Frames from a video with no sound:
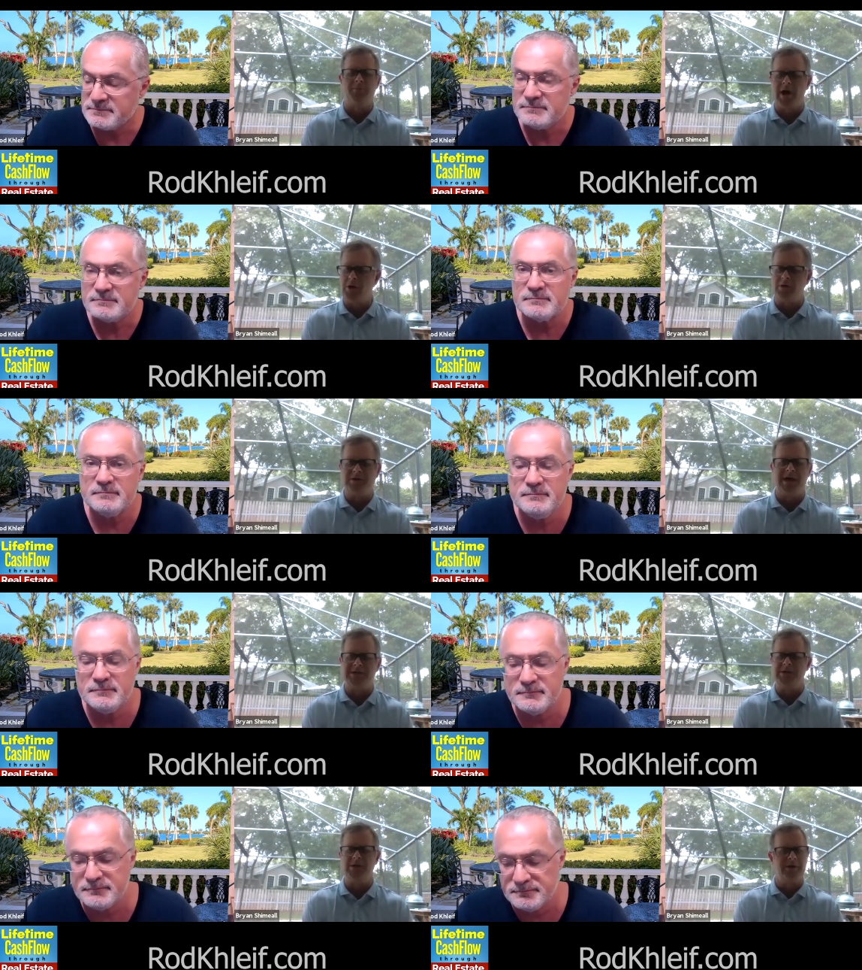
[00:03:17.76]
Speaker 1: to
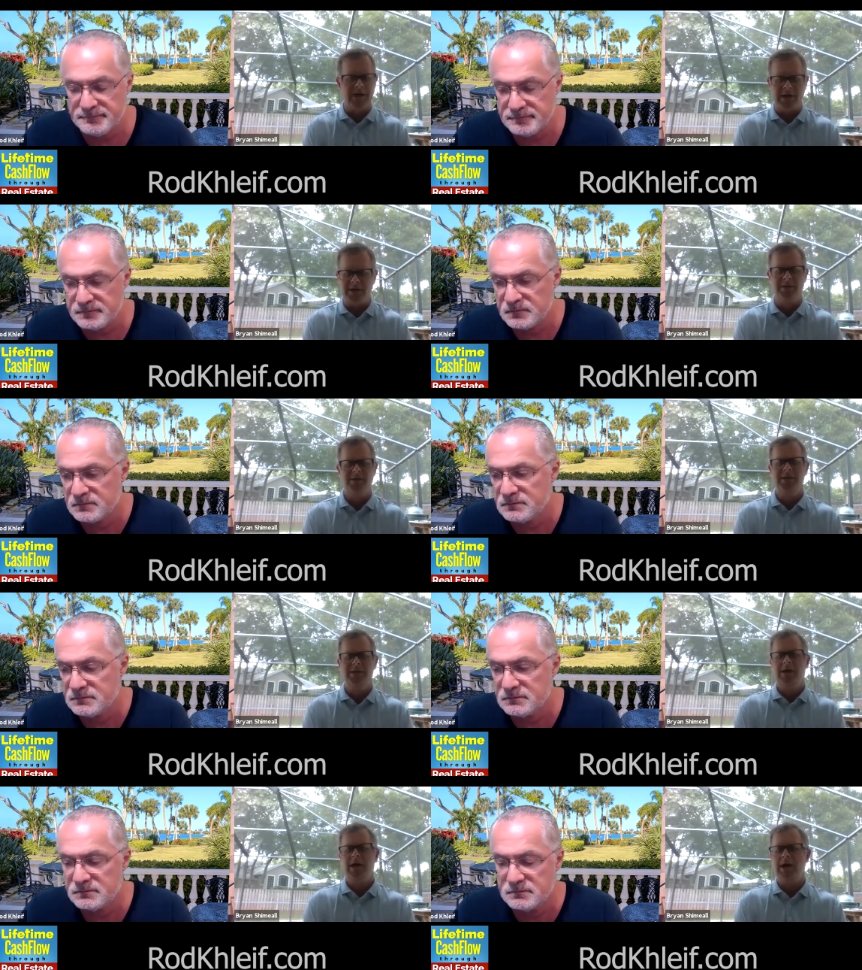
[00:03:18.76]
prioritize their day.
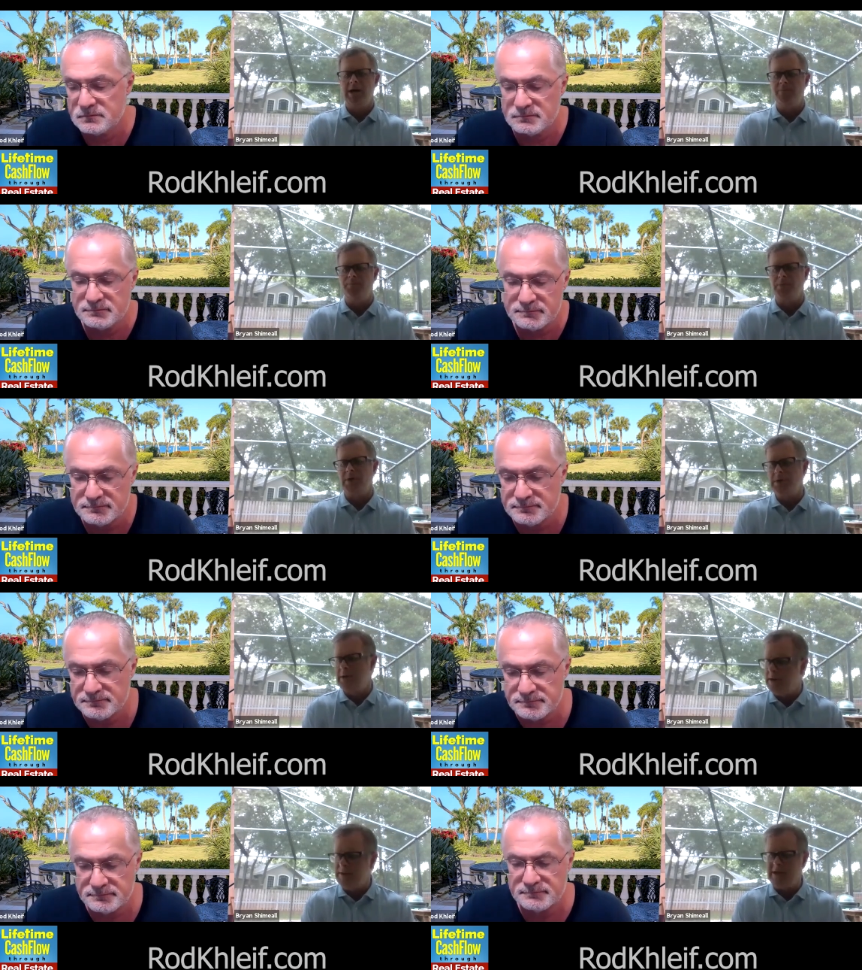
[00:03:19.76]
Um,
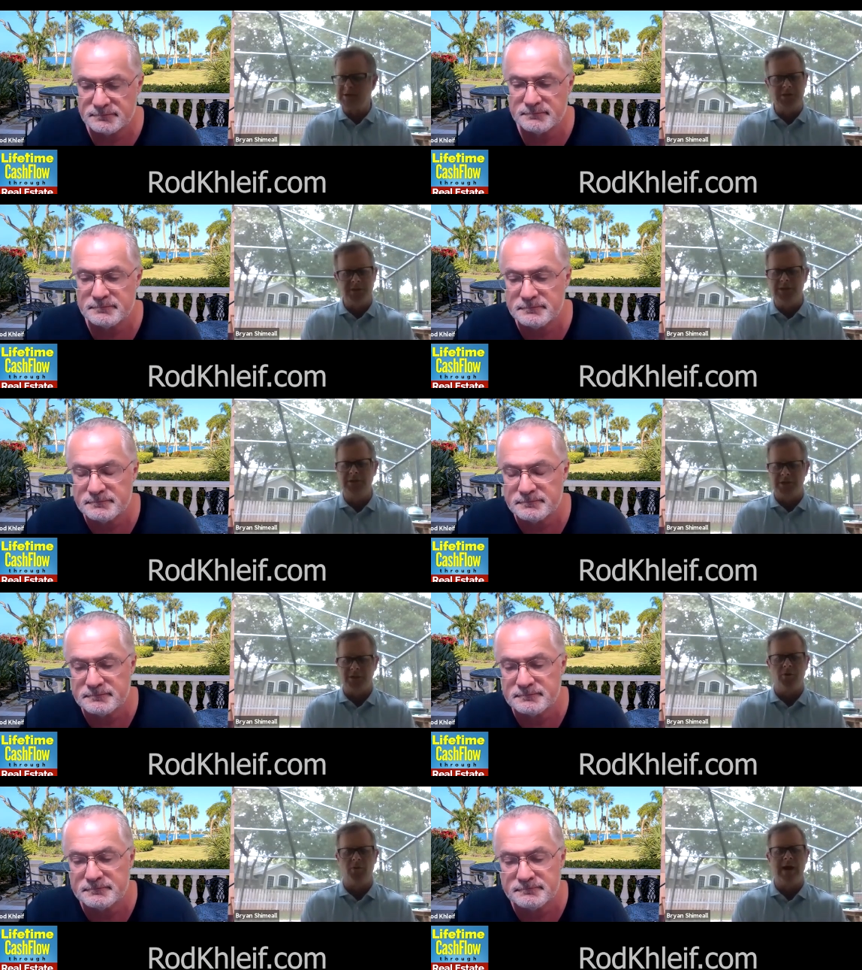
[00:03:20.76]
that's in
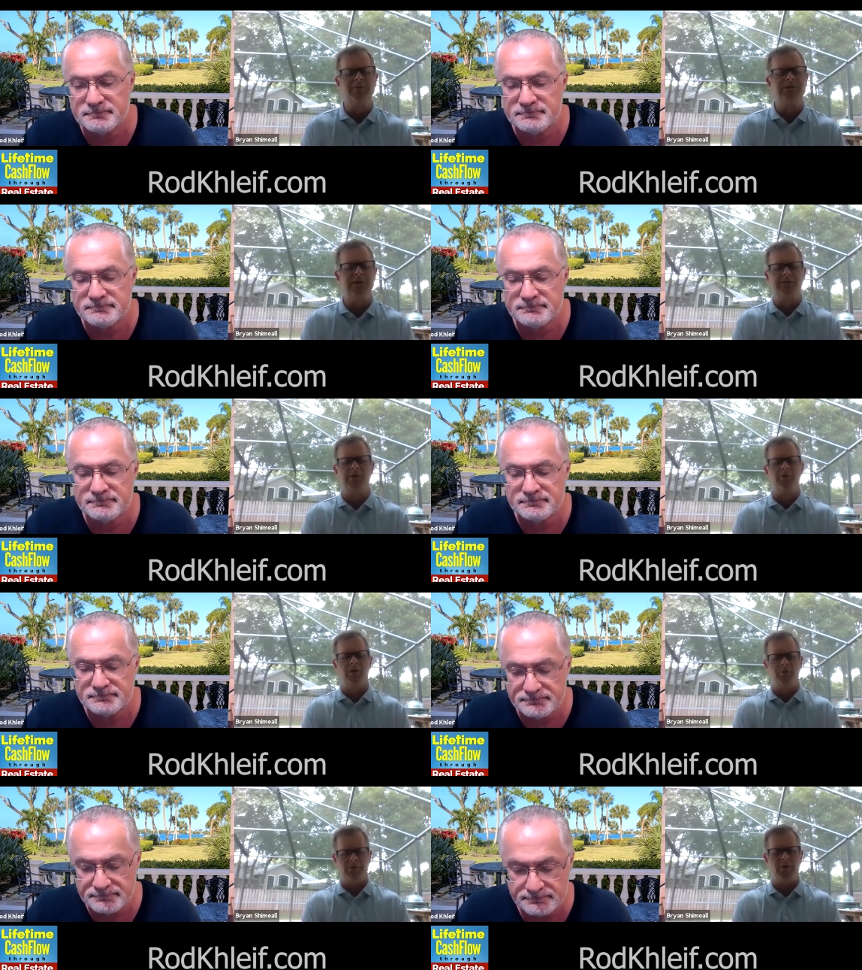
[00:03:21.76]
general what I would say what's going
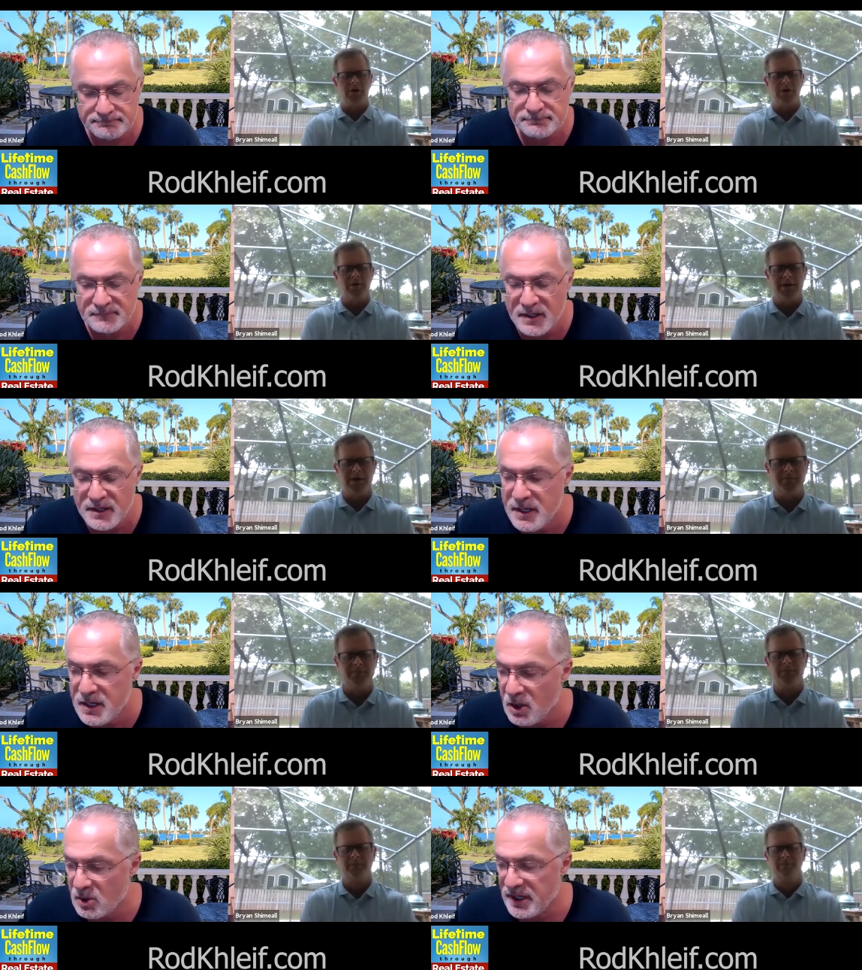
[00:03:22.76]
on with the market right now.
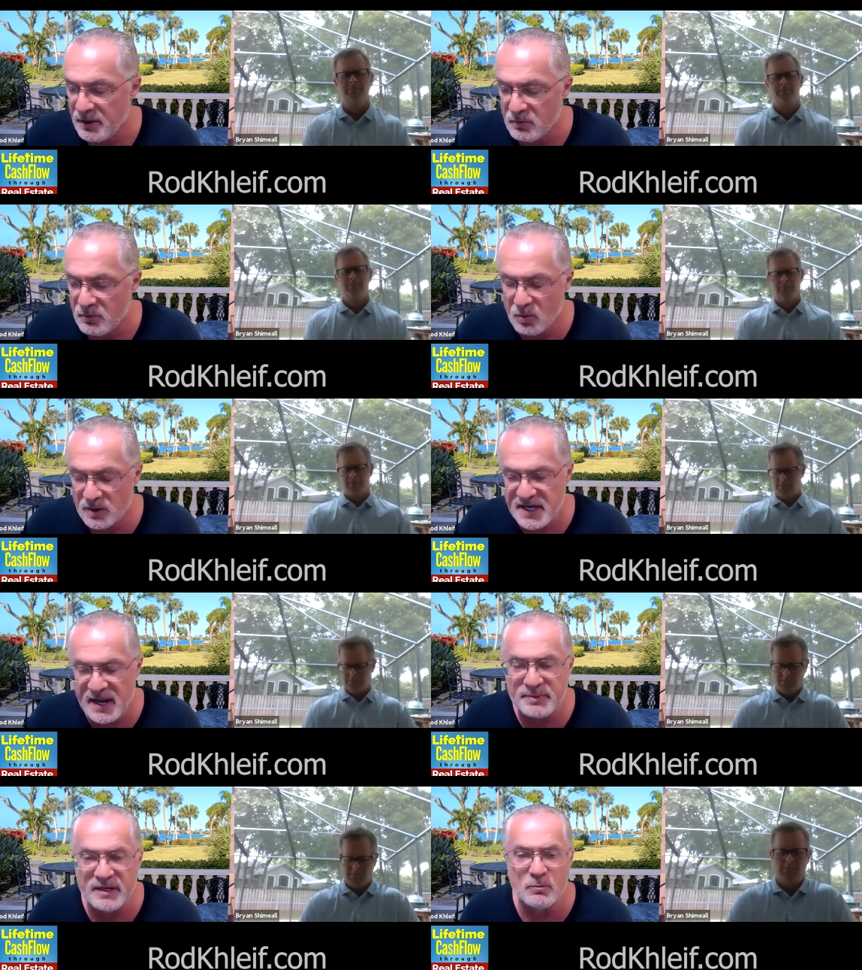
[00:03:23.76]
Speaker 2: Okay, what's
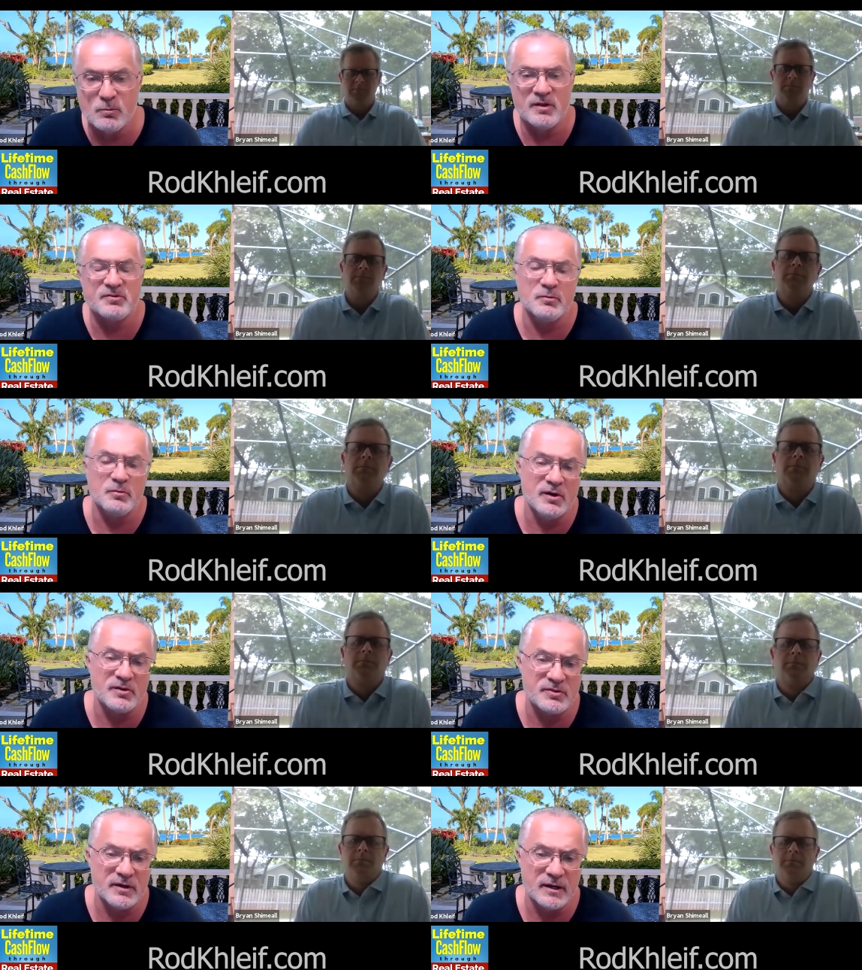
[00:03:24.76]
happening with
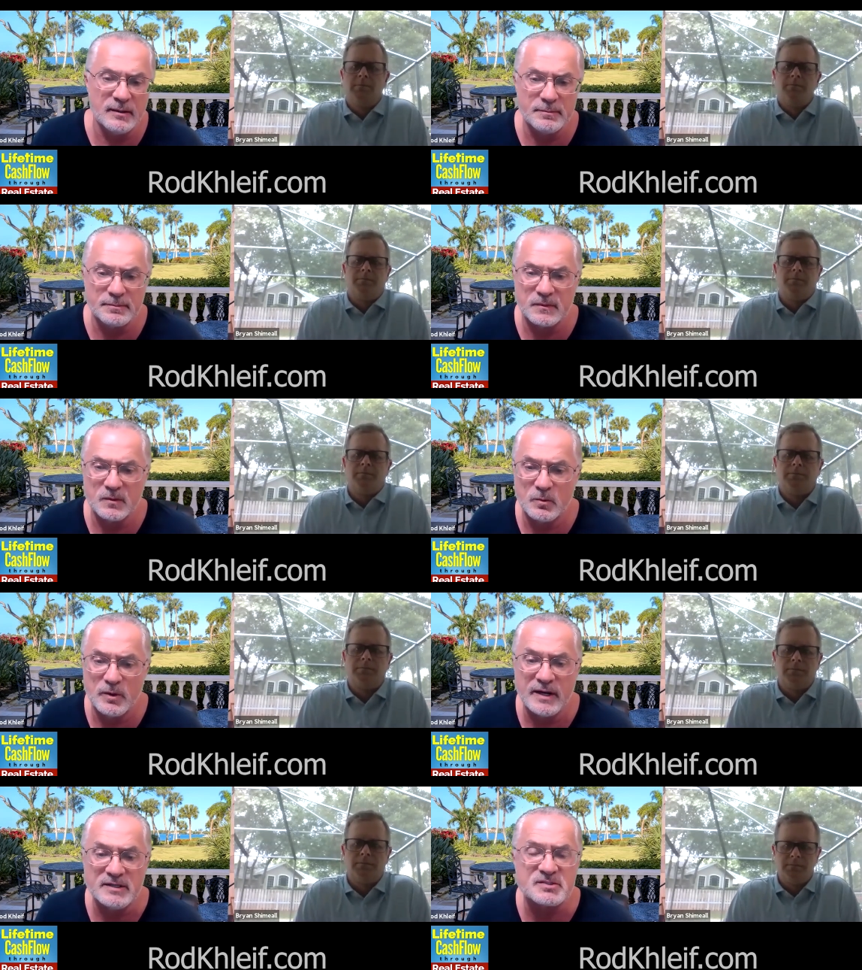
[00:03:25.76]
with um,
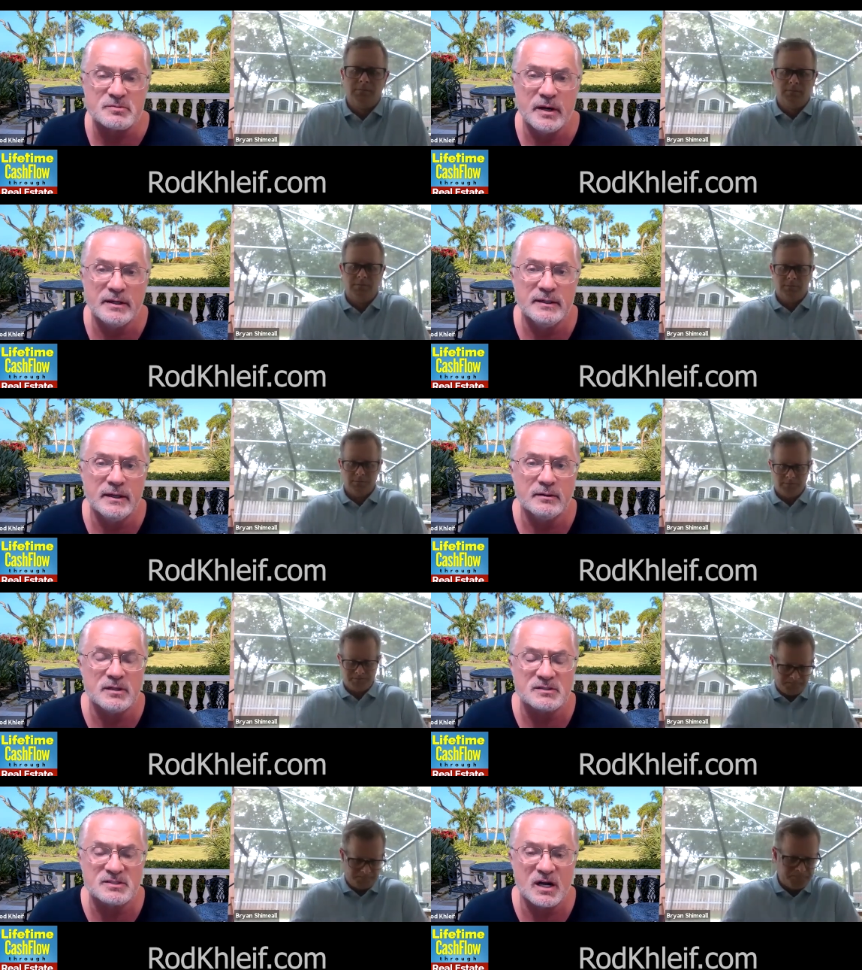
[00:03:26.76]
rates right now?
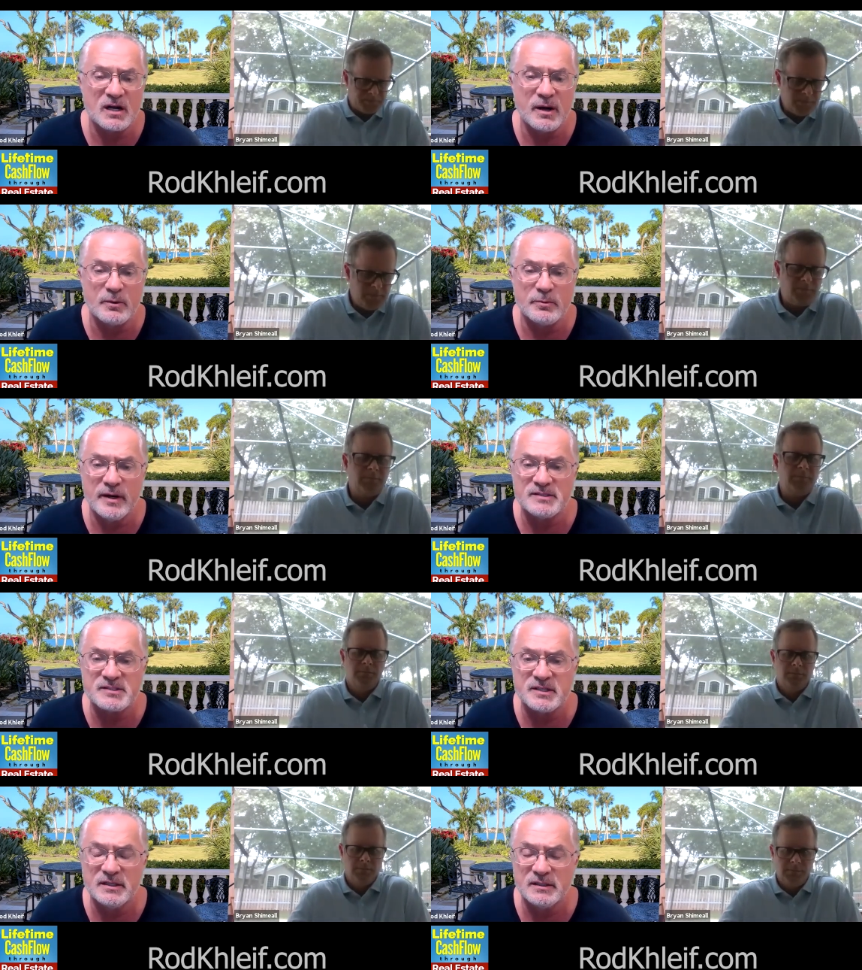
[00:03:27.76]
Let's talk about rates,
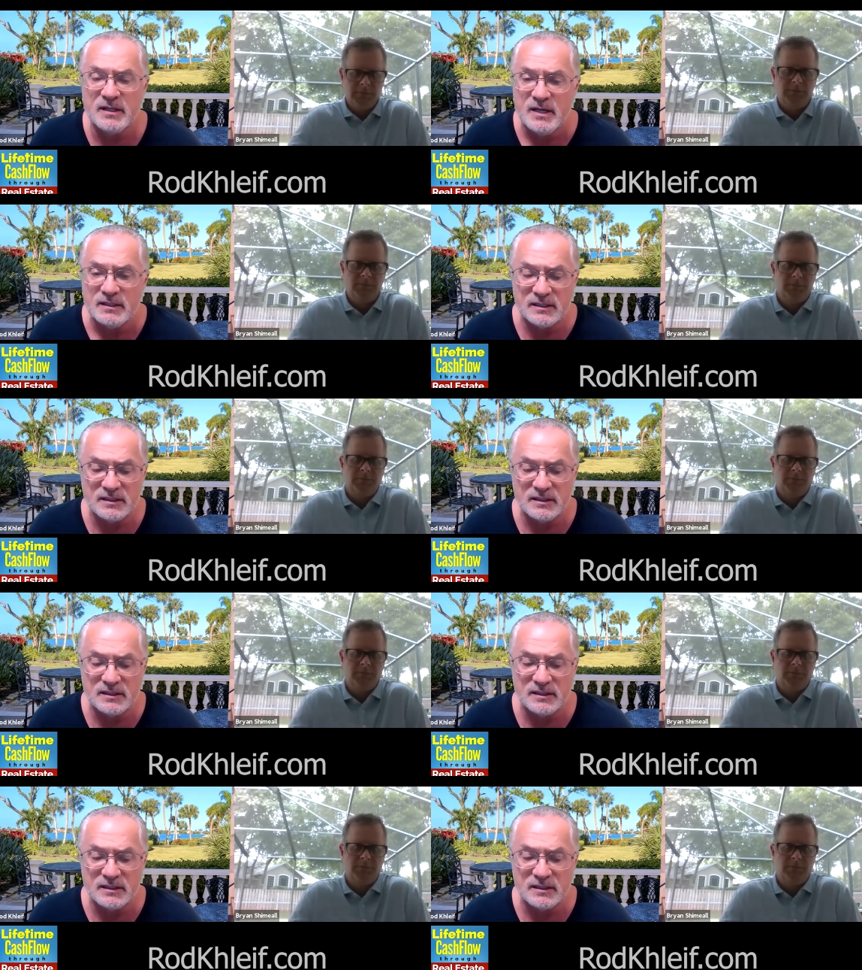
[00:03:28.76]
and then then